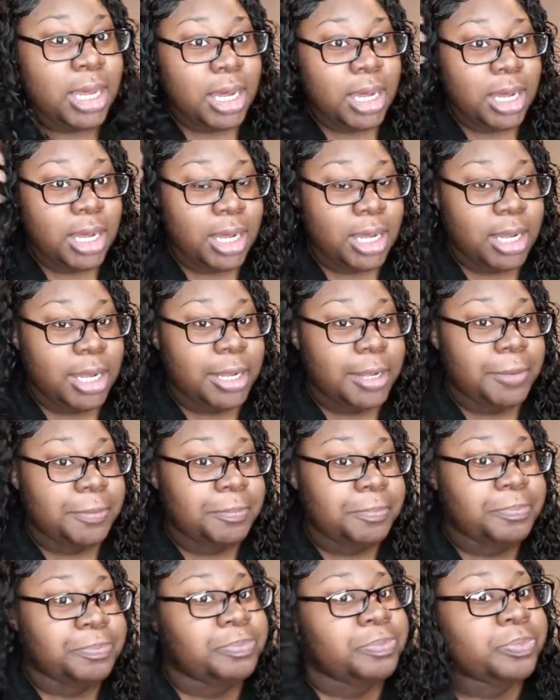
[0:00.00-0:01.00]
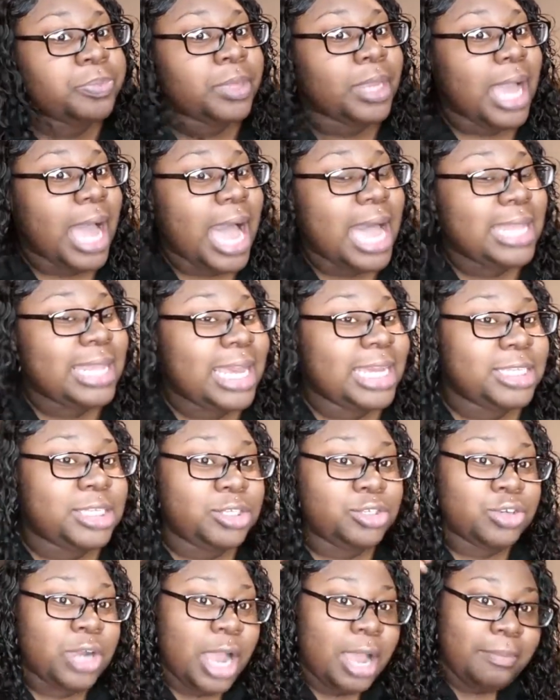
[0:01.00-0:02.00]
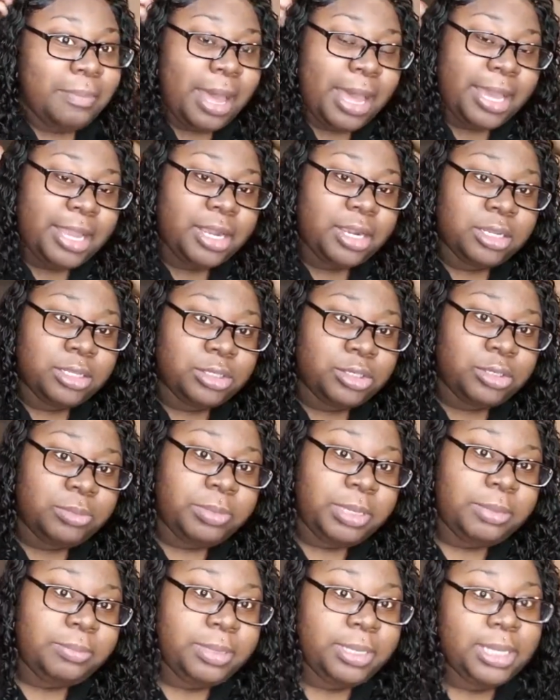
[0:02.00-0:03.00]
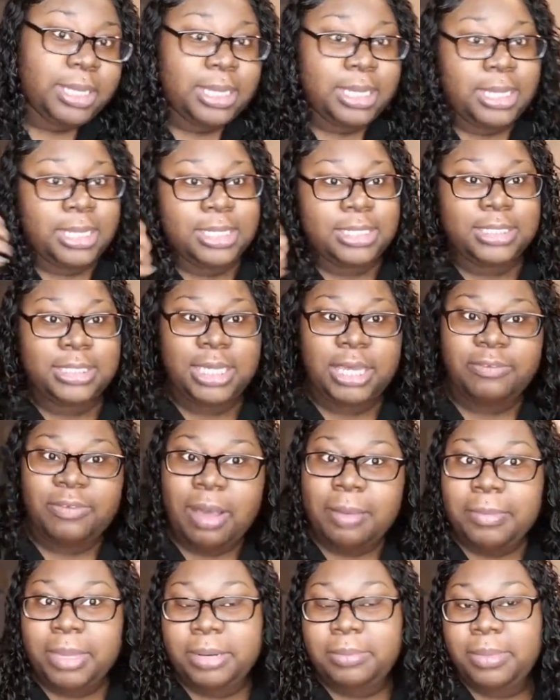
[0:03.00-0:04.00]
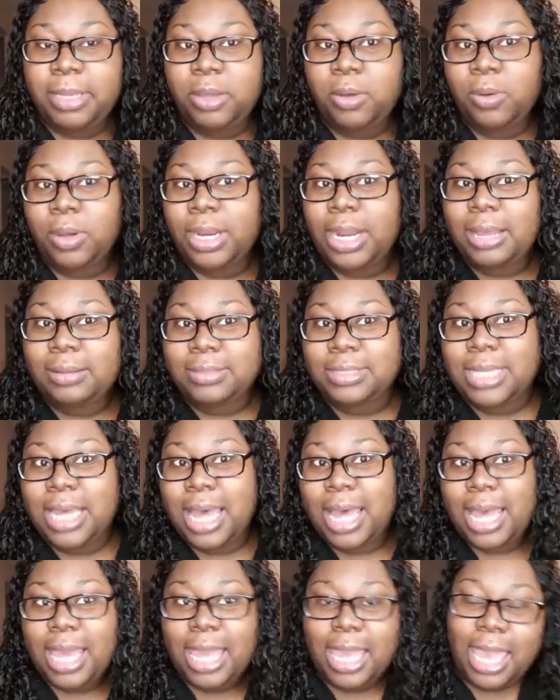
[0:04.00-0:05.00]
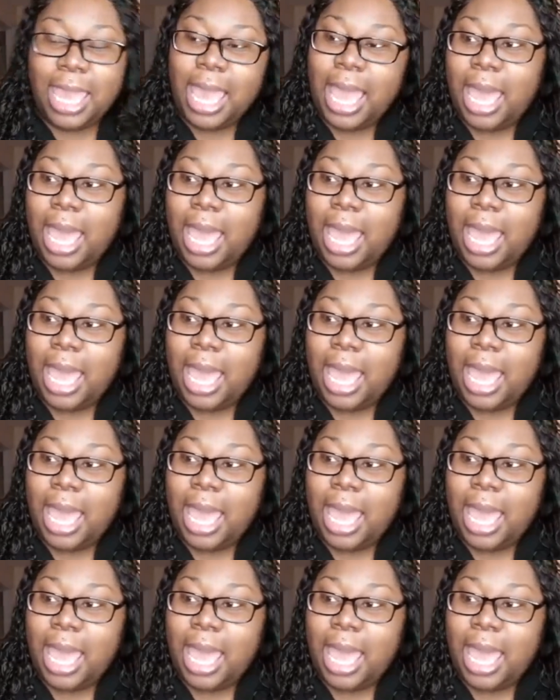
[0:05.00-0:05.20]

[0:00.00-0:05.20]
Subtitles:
I like to dry my hair a little bit because if I'm going to be going outside,